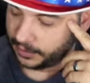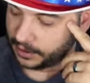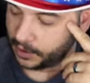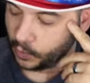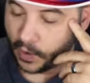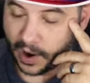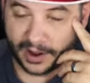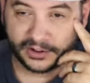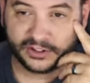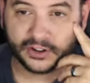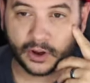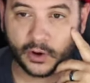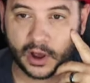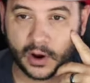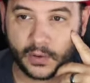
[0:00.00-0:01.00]
uh, Juan
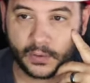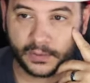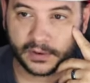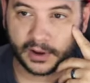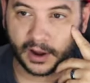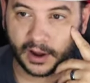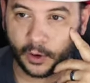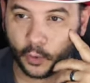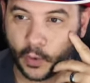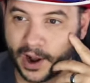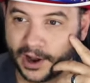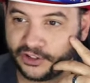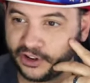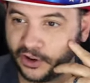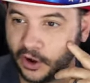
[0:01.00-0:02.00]
Soto, uh,
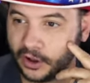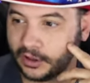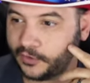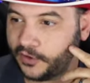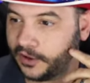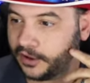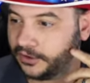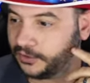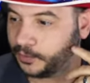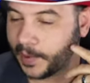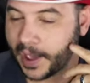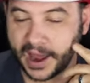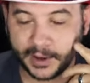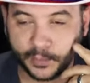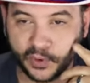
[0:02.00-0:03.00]
watching all of his
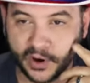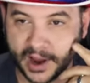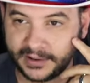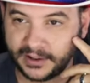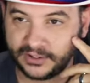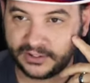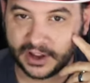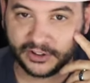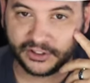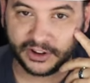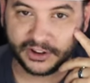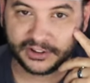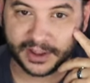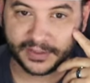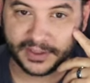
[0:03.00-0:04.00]
batting practice
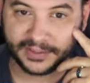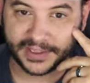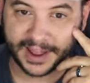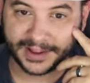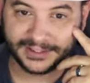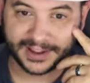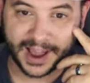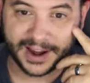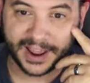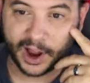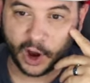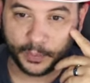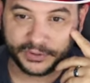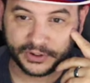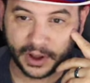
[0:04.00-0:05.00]
sessions. I think that's got to
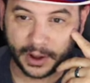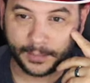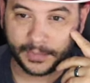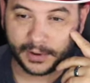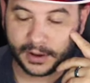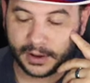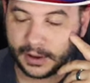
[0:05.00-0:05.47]
help some.